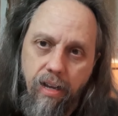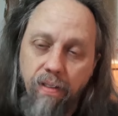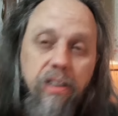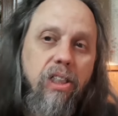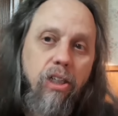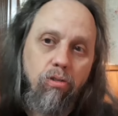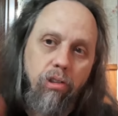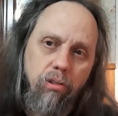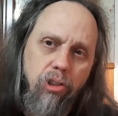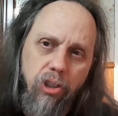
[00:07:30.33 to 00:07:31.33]
This
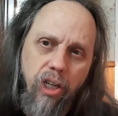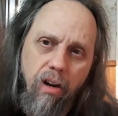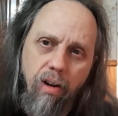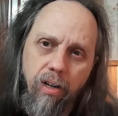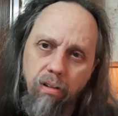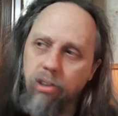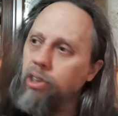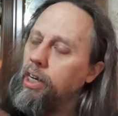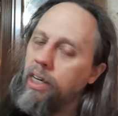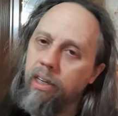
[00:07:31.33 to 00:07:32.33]
introduces characters,